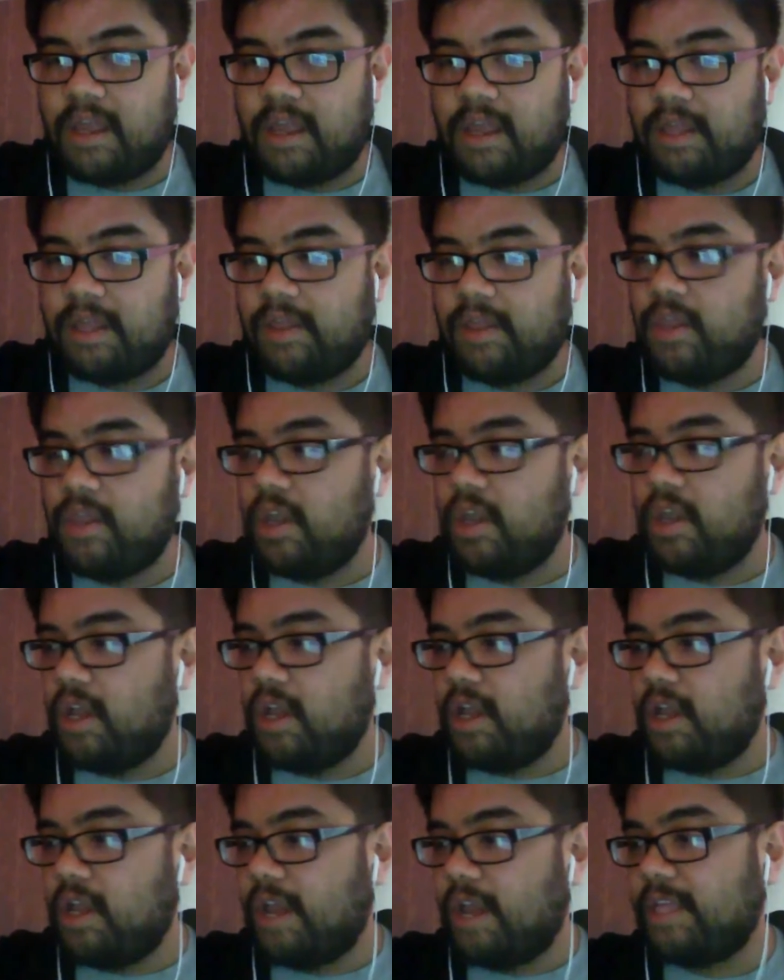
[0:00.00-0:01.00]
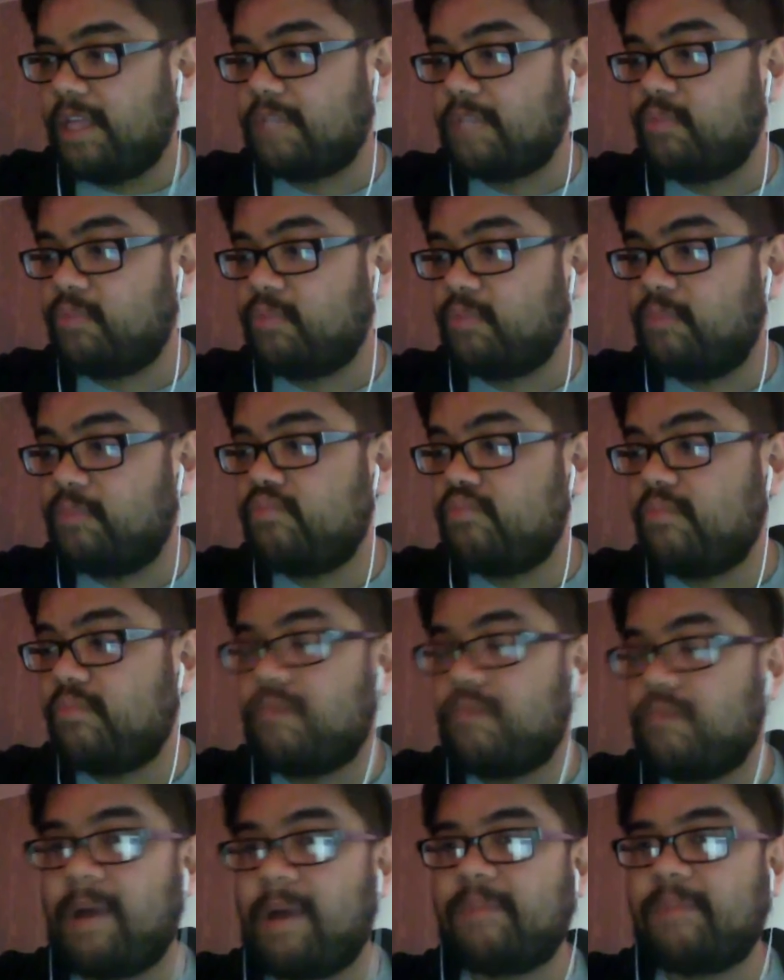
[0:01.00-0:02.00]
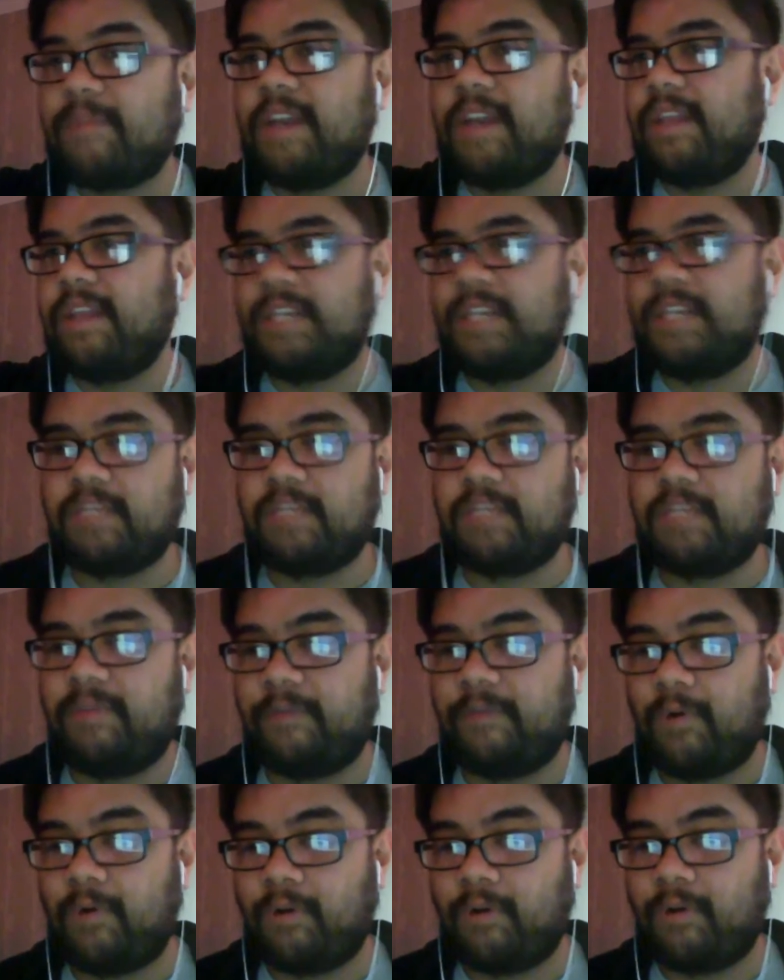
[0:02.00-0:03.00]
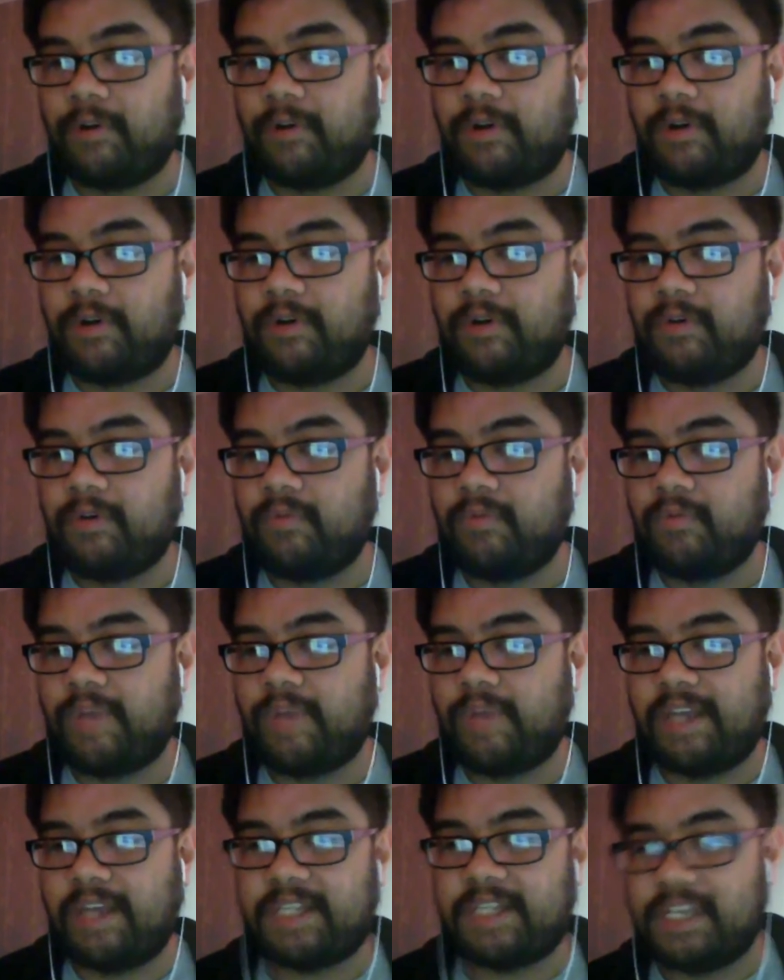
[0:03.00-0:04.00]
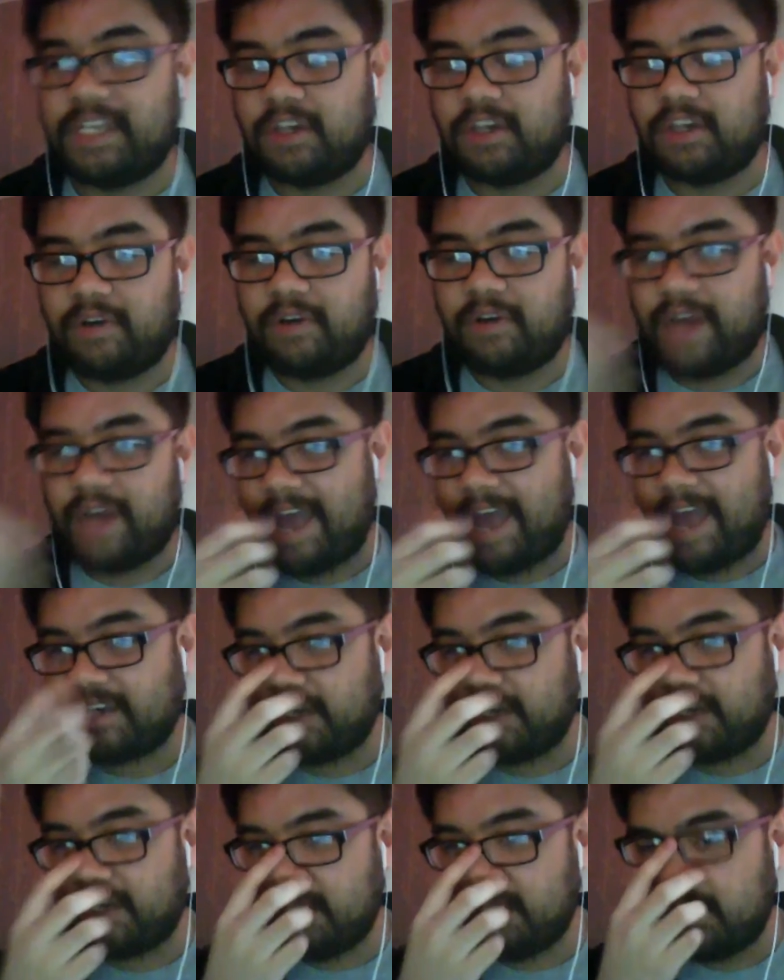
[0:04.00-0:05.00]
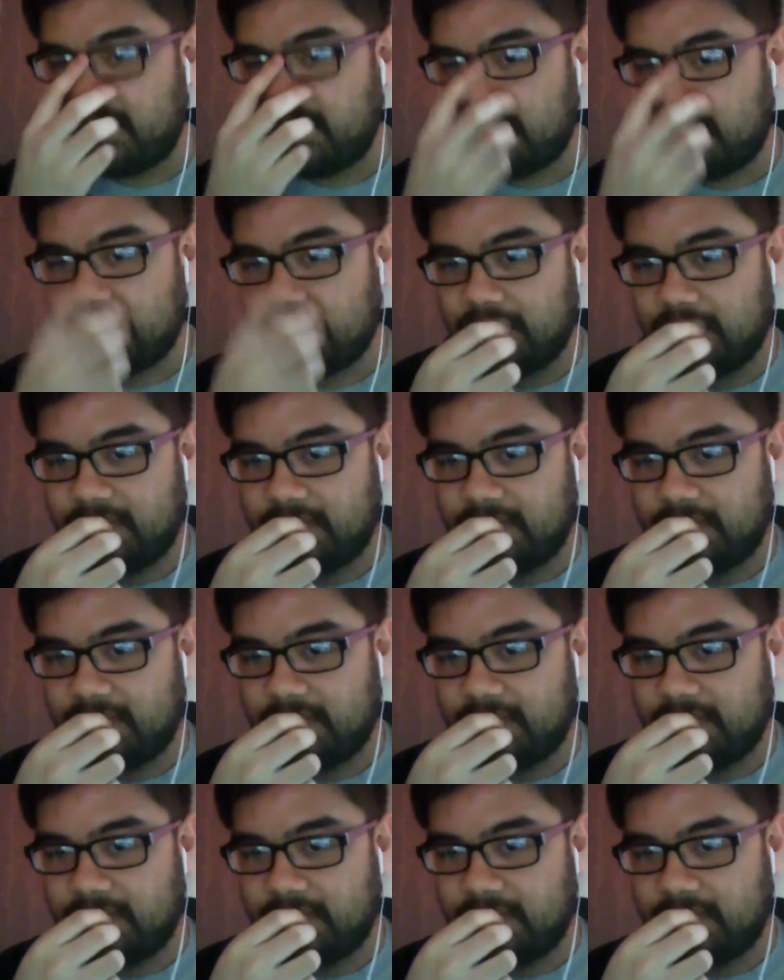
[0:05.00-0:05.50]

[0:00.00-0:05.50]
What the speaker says: And I think I'm kind of thinking this is before we kind of see each other in action.